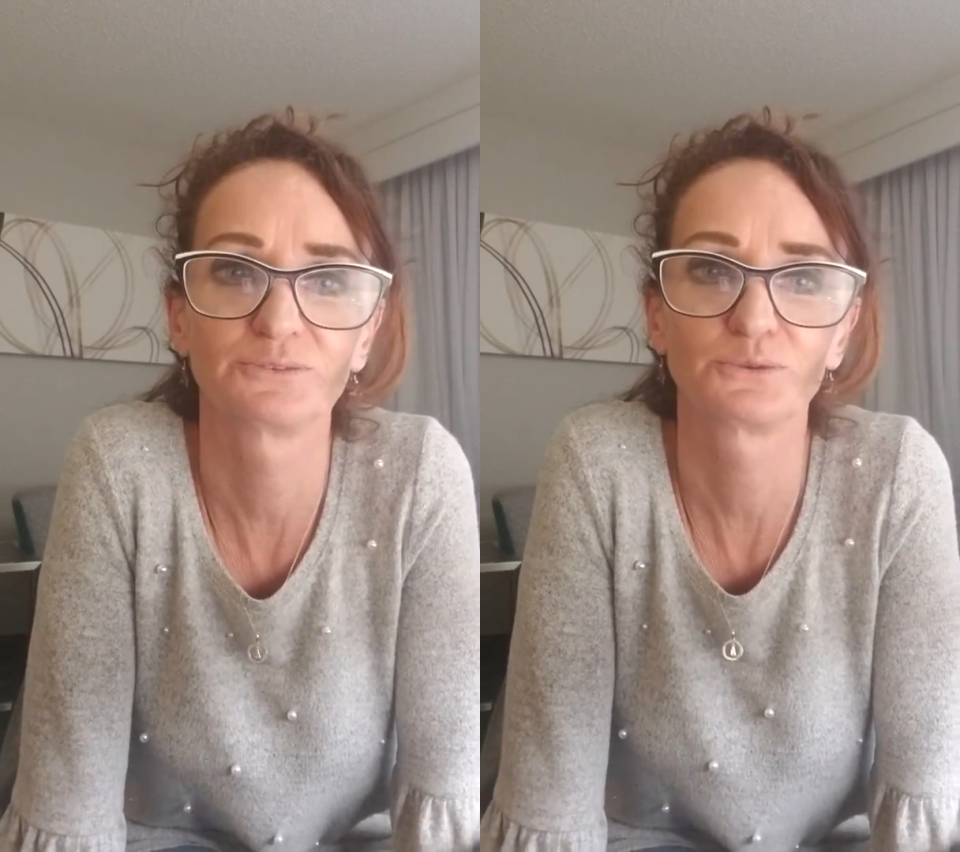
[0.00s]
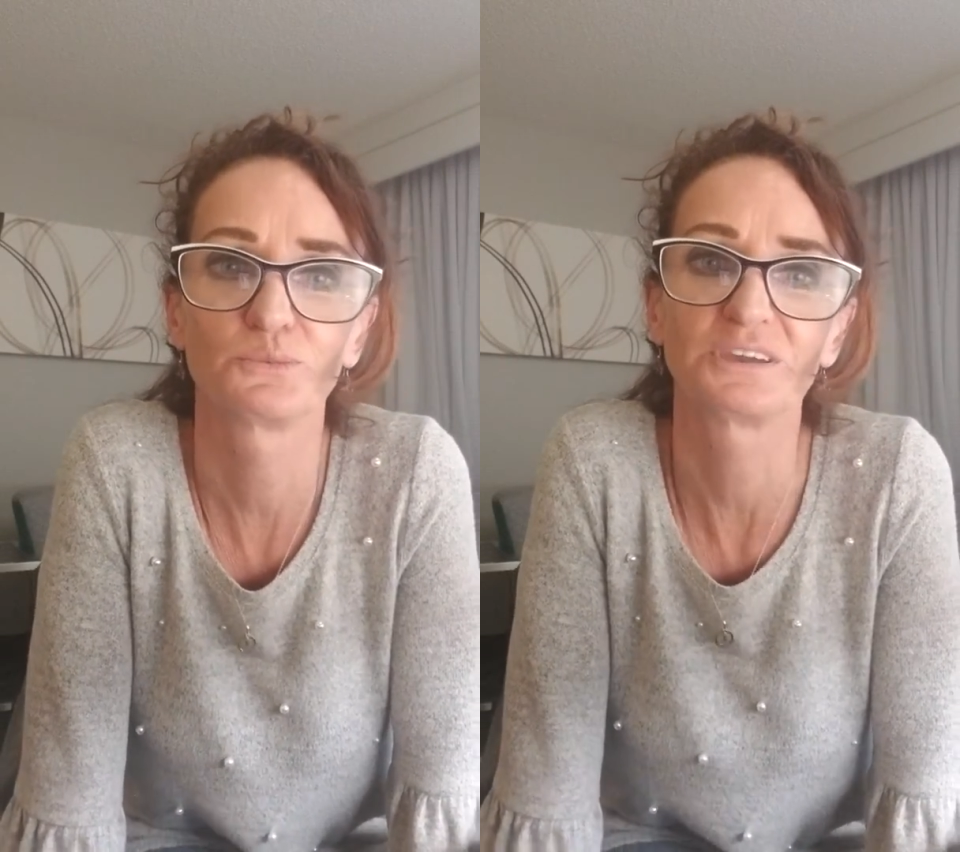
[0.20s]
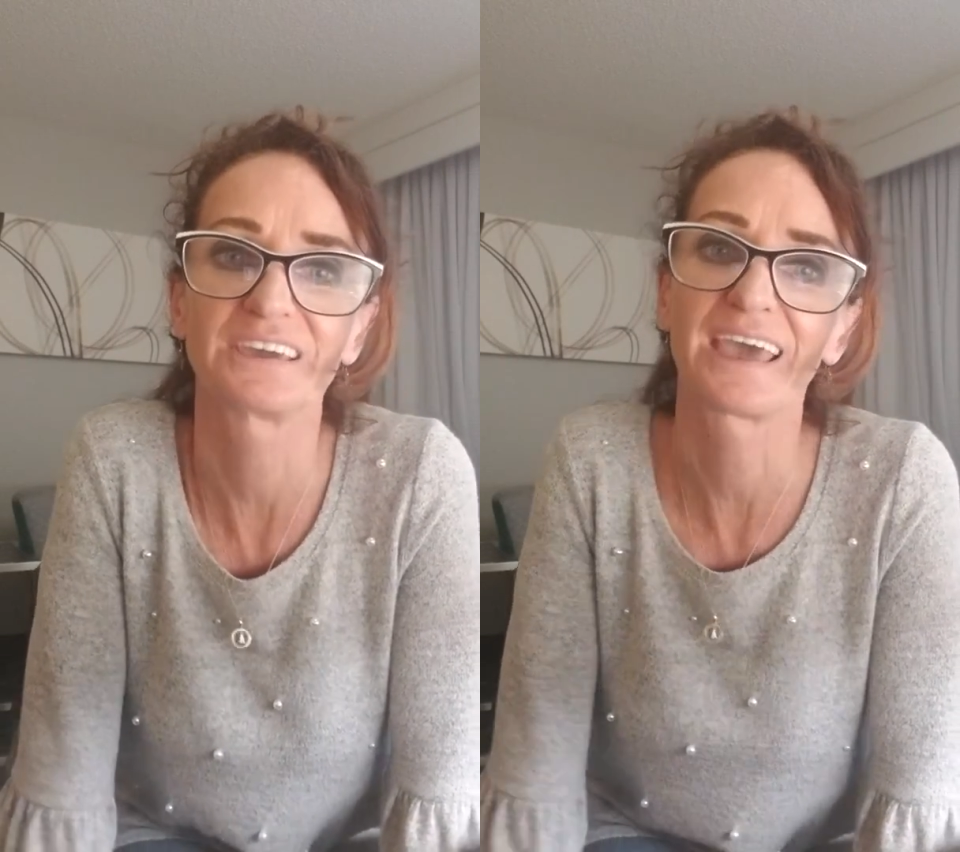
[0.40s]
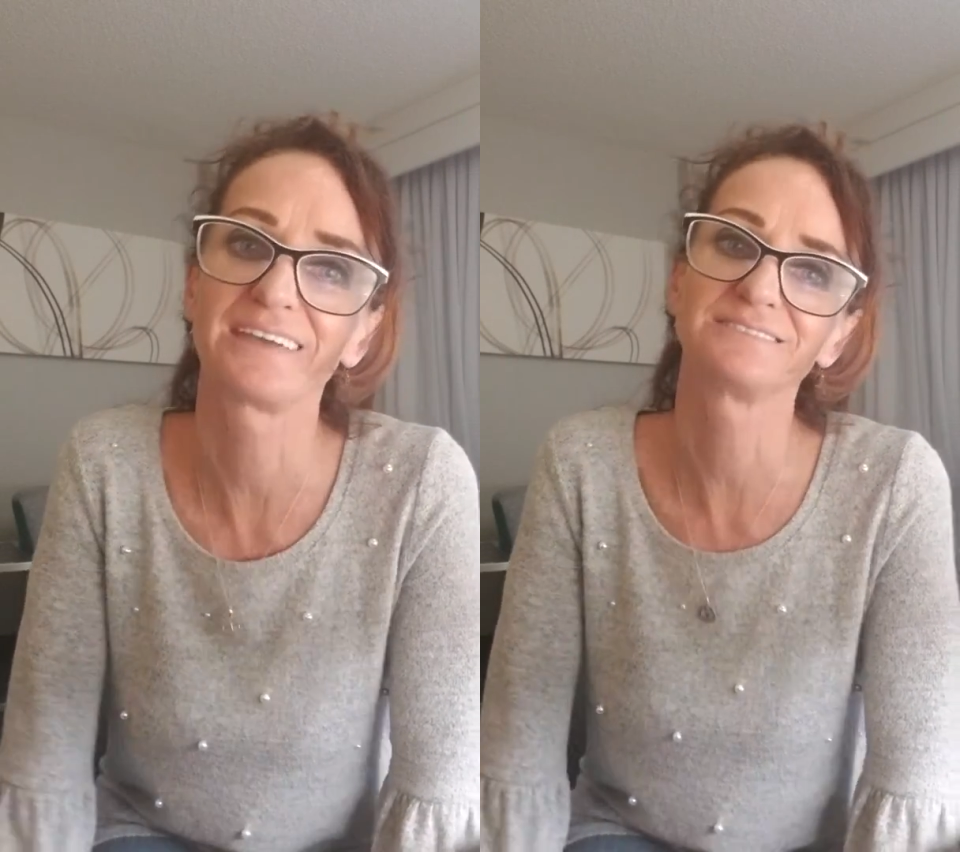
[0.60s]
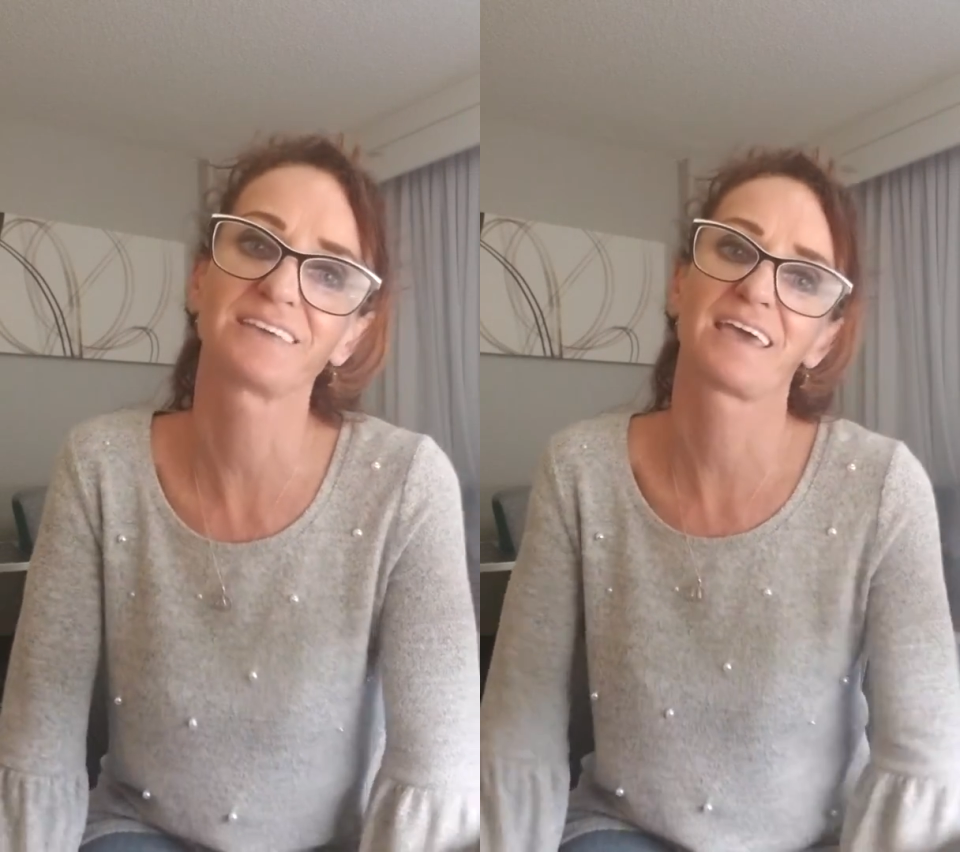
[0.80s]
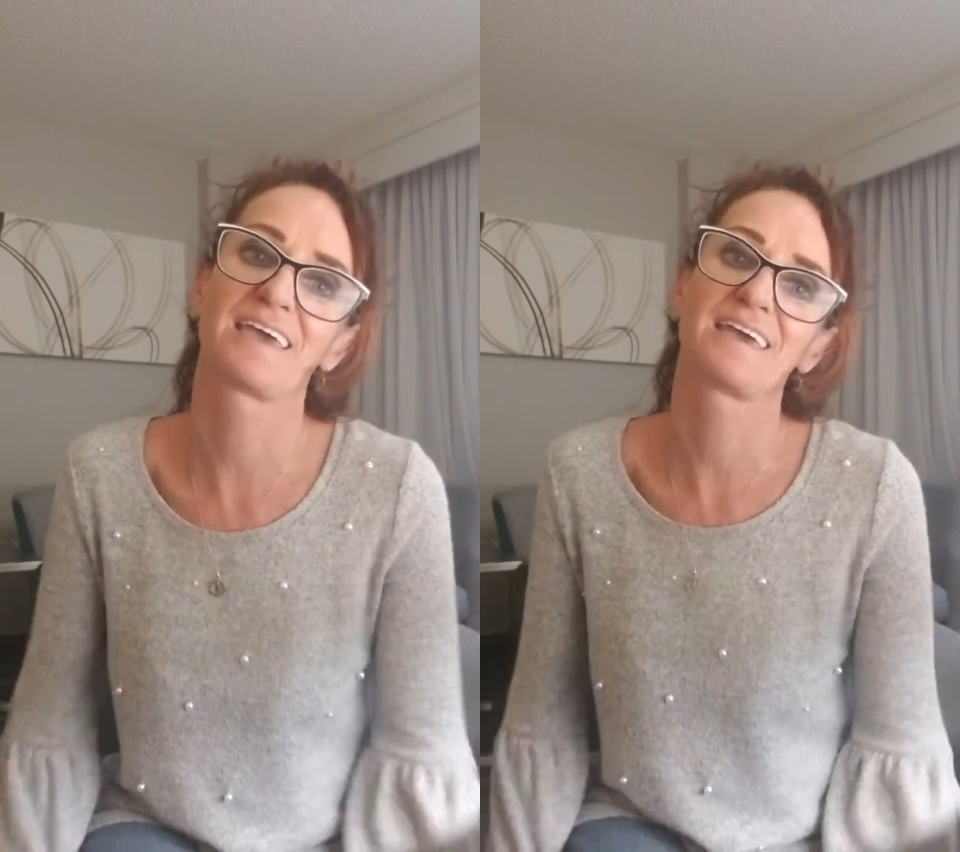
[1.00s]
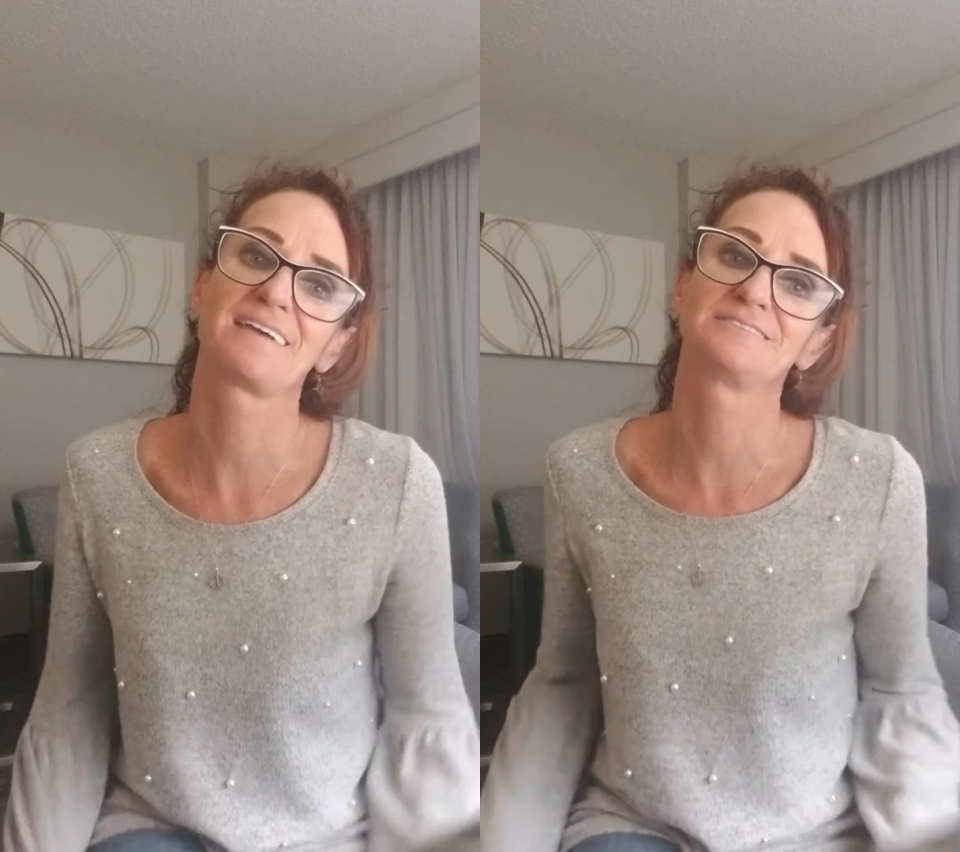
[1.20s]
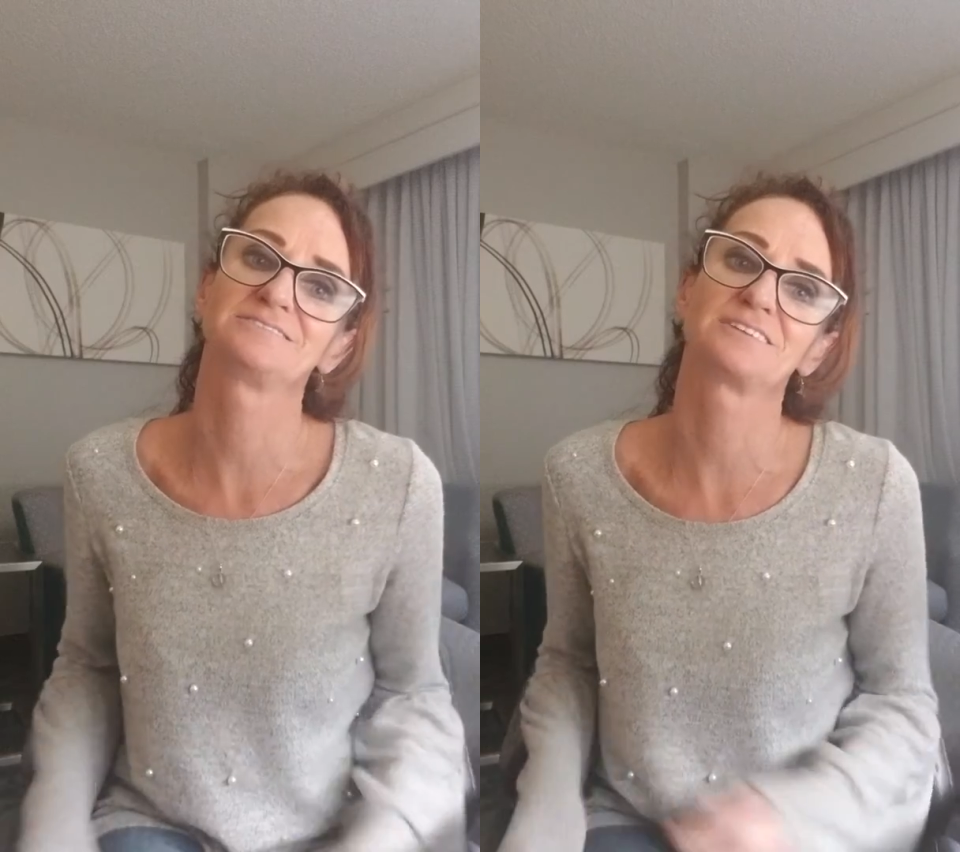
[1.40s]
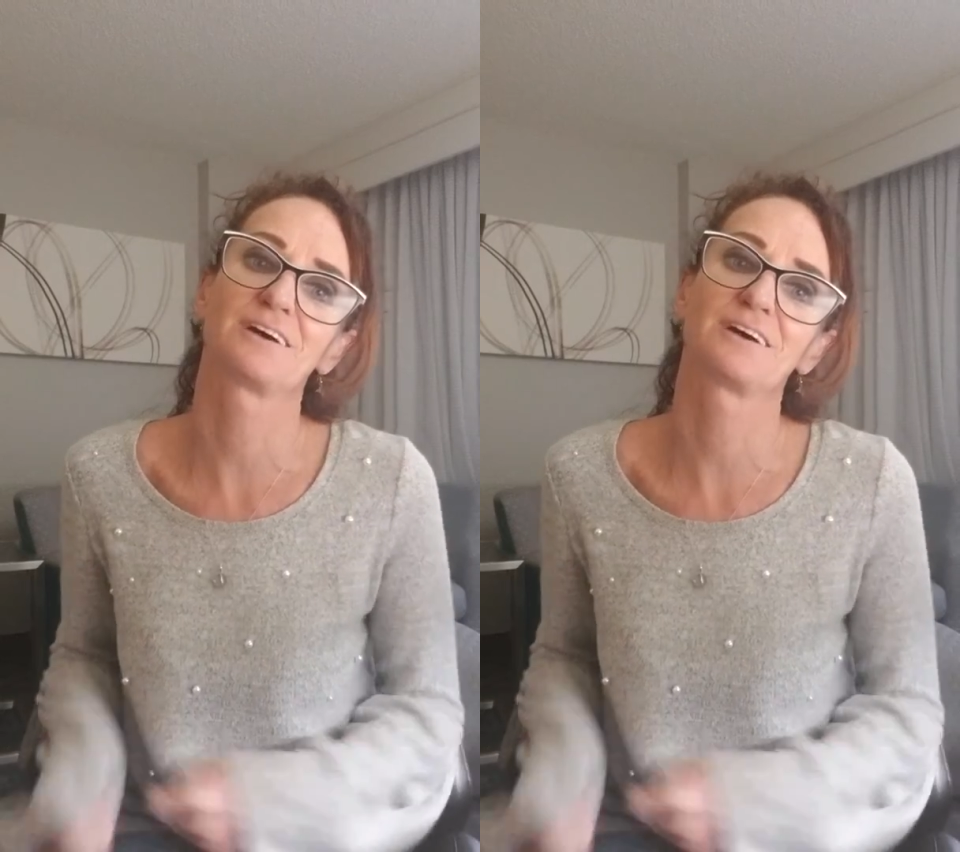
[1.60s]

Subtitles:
on the weekend and